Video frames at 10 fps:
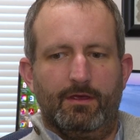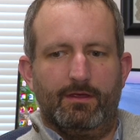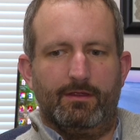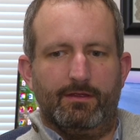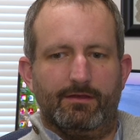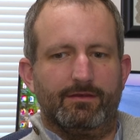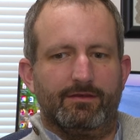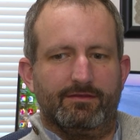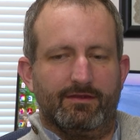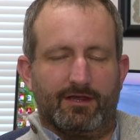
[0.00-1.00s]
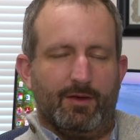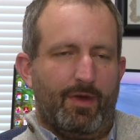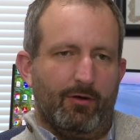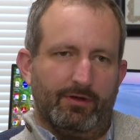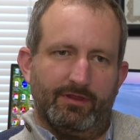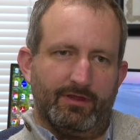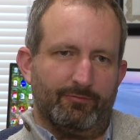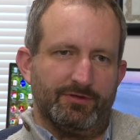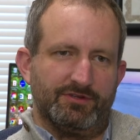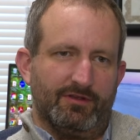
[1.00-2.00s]
it didn't come out in the
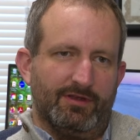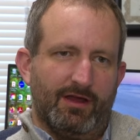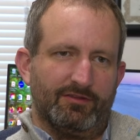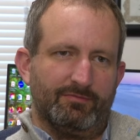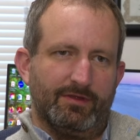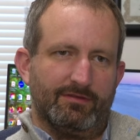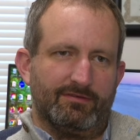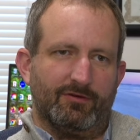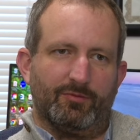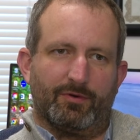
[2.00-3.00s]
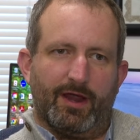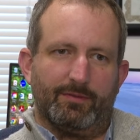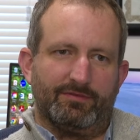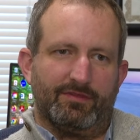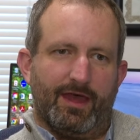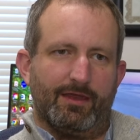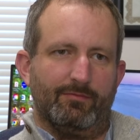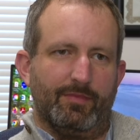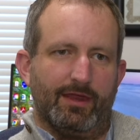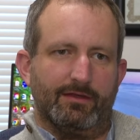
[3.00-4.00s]
original announcement, so perhaps
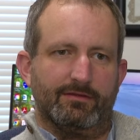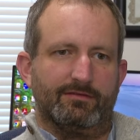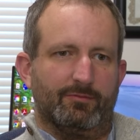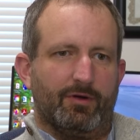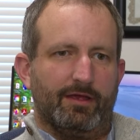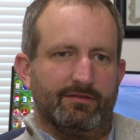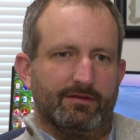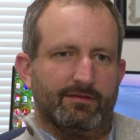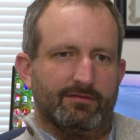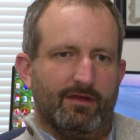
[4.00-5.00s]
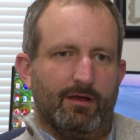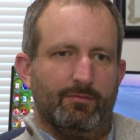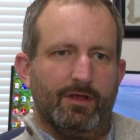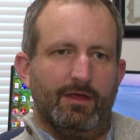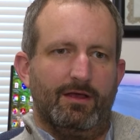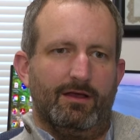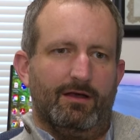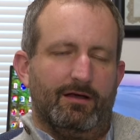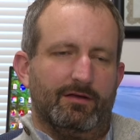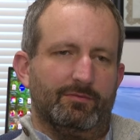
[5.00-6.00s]
that made it surprising to some.
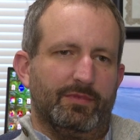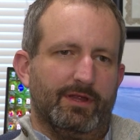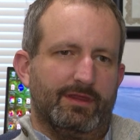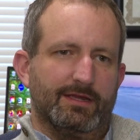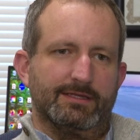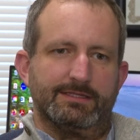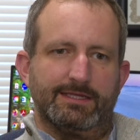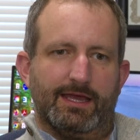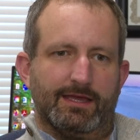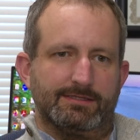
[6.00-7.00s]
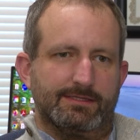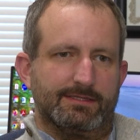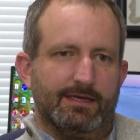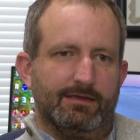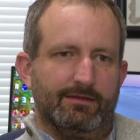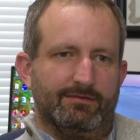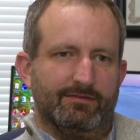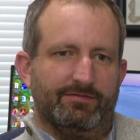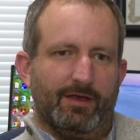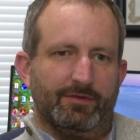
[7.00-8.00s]
Uh, but at the end of the day, as he said, it's a
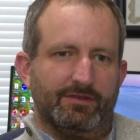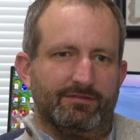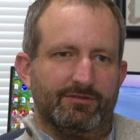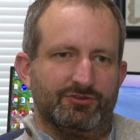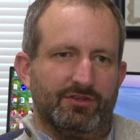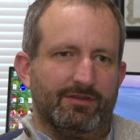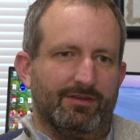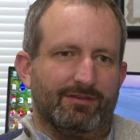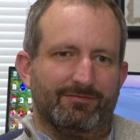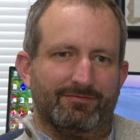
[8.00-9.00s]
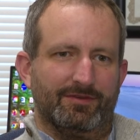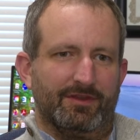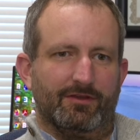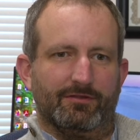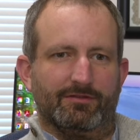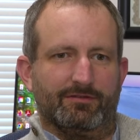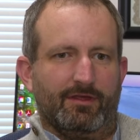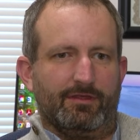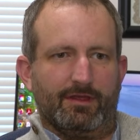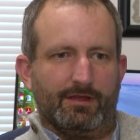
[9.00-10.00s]
family decision, and, you know, there's
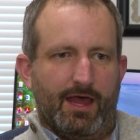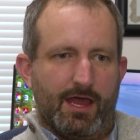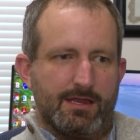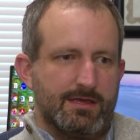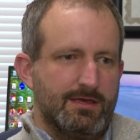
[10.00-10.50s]
nothing that